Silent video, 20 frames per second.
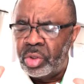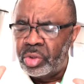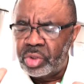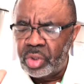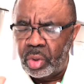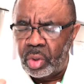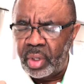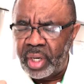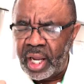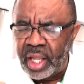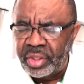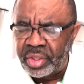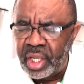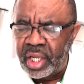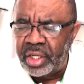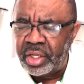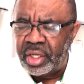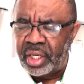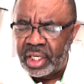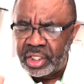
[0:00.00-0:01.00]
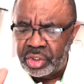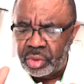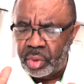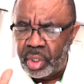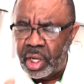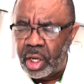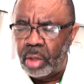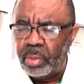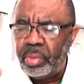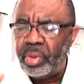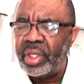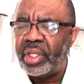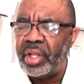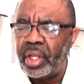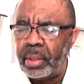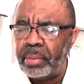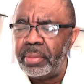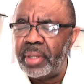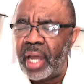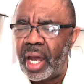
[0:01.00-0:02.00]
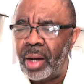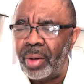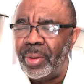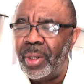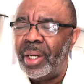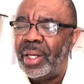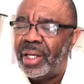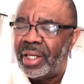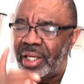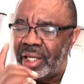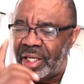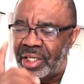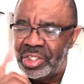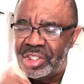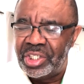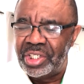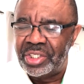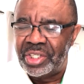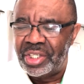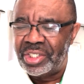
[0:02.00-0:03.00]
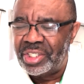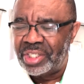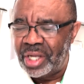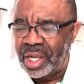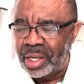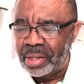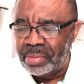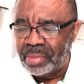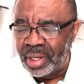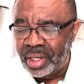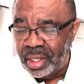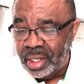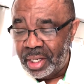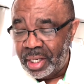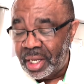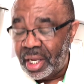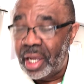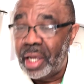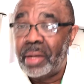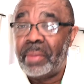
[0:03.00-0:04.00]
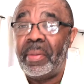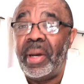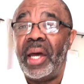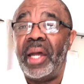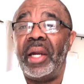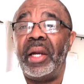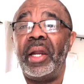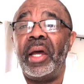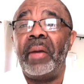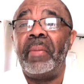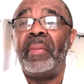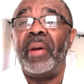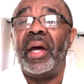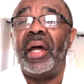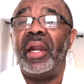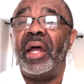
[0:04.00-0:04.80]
So, Lord, I thank you that you're helping them now. In Jesus' name, amen and amen.